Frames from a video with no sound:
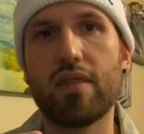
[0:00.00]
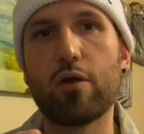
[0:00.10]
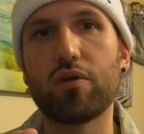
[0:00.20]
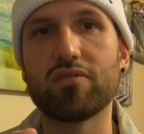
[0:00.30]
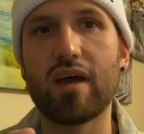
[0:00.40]

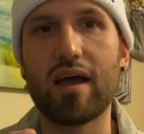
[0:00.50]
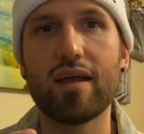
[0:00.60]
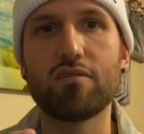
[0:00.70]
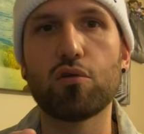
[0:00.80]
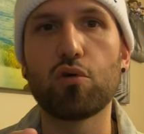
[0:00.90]
they're
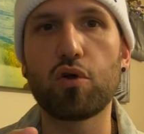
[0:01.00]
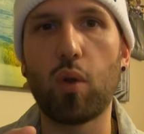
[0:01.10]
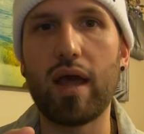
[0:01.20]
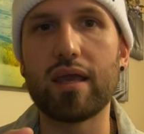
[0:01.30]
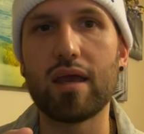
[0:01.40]
designed to look
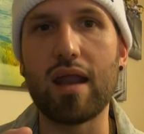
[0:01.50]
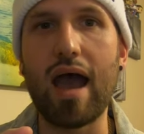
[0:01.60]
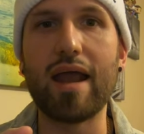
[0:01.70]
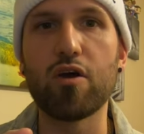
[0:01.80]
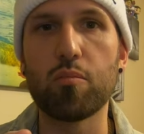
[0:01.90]
like an
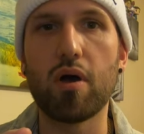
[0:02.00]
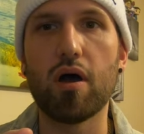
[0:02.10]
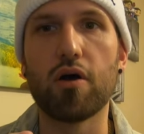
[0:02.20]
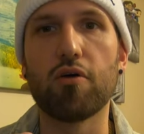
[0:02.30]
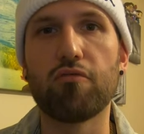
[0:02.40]
item
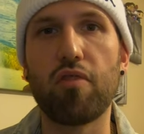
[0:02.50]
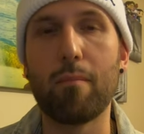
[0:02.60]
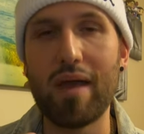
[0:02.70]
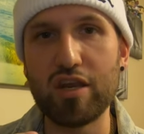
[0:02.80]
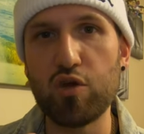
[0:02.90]
of the
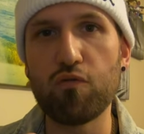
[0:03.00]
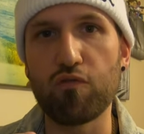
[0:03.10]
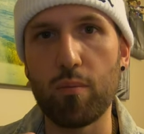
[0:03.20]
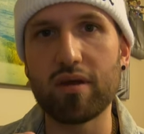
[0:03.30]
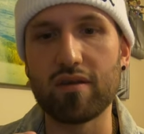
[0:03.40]
menu
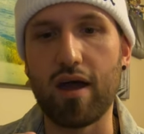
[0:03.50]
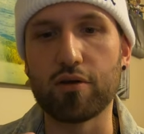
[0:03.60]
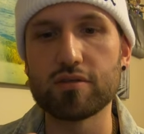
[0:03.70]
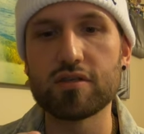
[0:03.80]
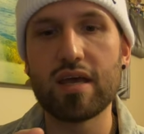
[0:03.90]
from
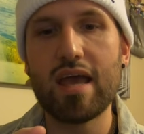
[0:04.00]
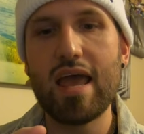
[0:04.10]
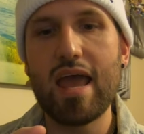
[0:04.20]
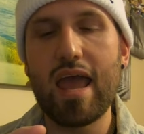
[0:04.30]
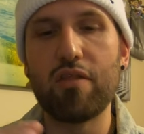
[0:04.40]
McDonald's,
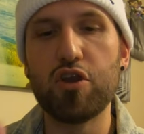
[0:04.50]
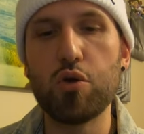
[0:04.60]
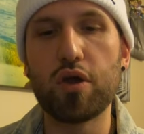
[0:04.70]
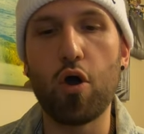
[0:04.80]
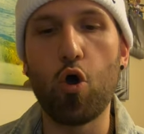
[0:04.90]
and you
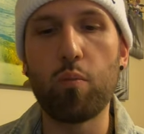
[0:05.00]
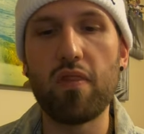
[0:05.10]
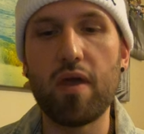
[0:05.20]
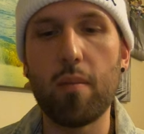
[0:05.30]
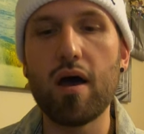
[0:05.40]
can
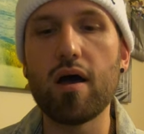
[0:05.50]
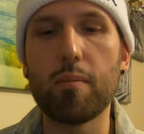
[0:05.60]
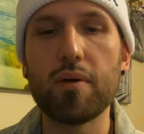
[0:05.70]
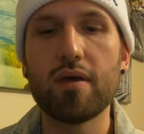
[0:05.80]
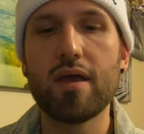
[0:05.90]
open them
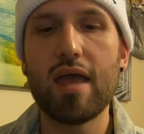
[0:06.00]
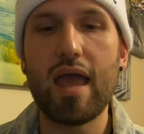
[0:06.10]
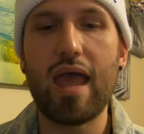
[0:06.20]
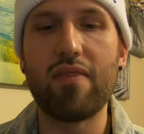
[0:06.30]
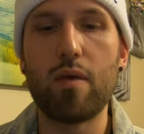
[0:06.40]
up
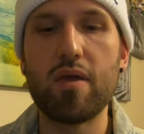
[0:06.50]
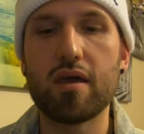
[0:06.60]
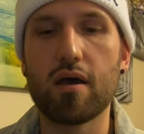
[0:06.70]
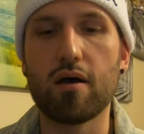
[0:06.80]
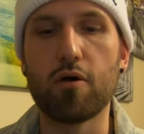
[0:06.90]
and they
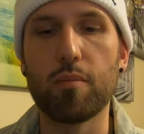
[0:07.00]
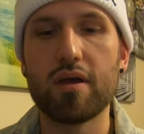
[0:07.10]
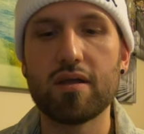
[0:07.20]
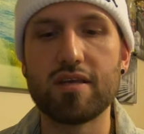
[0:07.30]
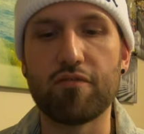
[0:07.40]
become
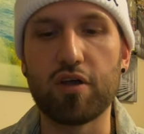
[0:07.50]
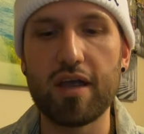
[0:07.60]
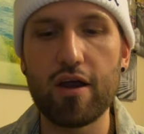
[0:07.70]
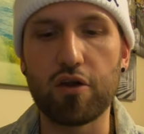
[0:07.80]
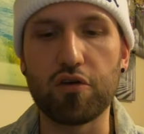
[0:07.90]
different
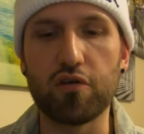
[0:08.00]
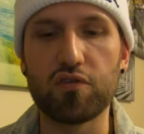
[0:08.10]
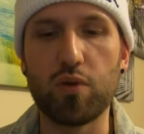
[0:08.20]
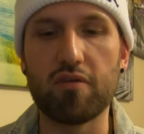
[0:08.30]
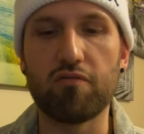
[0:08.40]
characters.
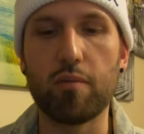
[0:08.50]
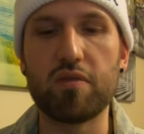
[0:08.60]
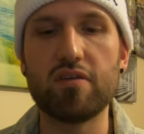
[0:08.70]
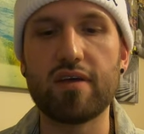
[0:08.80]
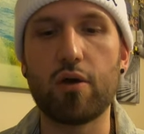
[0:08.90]
So we can flip
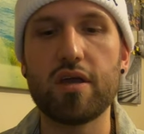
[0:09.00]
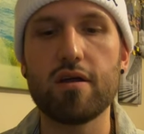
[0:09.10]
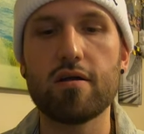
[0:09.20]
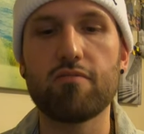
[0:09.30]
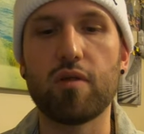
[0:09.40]
these out
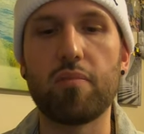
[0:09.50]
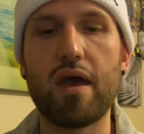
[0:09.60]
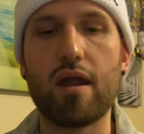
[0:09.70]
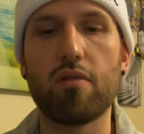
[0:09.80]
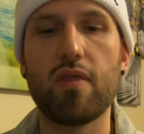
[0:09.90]
here, flip
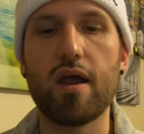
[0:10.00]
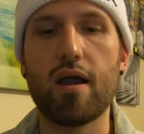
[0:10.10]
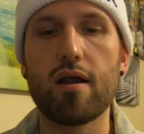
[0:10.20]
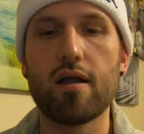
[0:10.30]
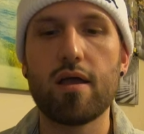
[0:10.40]
that out
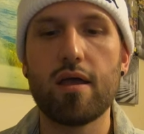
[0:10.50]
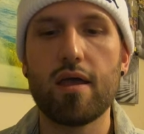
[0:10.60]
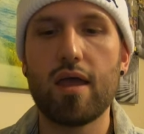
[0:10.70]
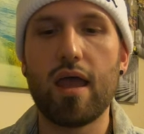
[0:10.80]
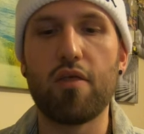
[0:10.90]
there,
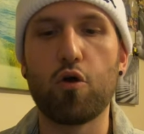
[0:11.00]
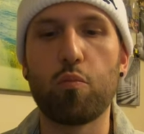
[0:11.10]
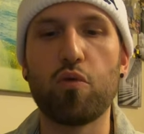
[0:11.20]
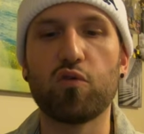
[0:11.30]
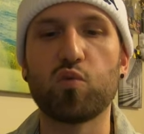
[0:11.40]
and
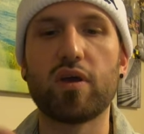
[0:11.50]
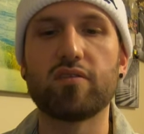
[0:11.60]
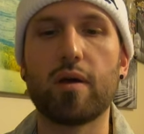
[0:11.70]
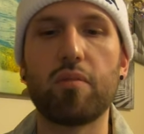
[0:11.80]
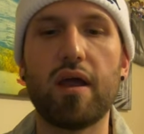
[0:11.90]
open those
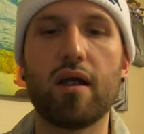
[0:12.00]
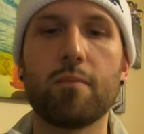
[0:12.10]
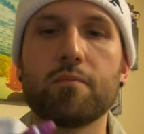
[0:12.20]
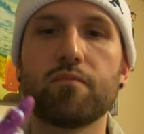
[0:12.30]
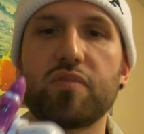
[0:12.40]
wings up there
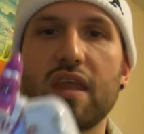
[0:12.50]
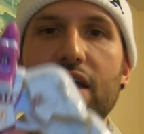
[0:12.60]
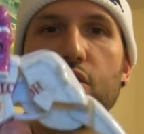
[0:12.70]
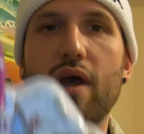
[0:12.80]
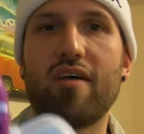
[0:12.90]

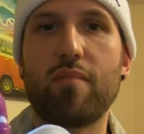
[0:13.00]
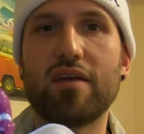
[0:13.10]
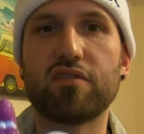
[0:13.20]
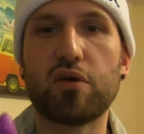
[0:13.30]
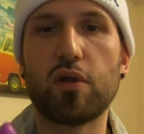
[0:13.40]
and you have
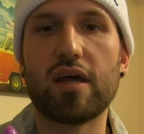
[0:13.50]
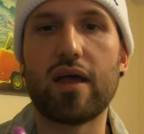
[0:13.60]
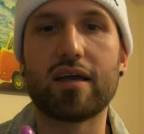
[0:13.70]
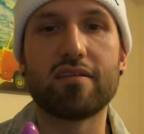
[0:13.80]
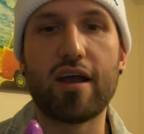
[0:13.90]
basically
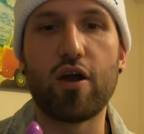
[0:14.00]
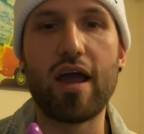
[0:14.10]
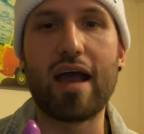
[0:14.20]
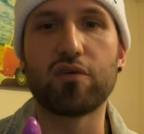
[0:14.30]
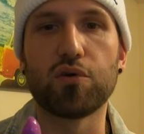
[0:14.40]
like a
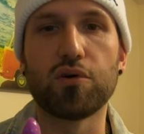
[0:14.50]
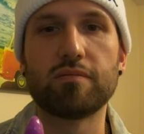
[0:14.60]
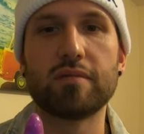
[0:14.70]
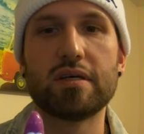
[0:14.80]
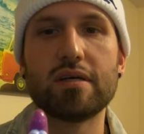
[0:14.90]
pterodactyl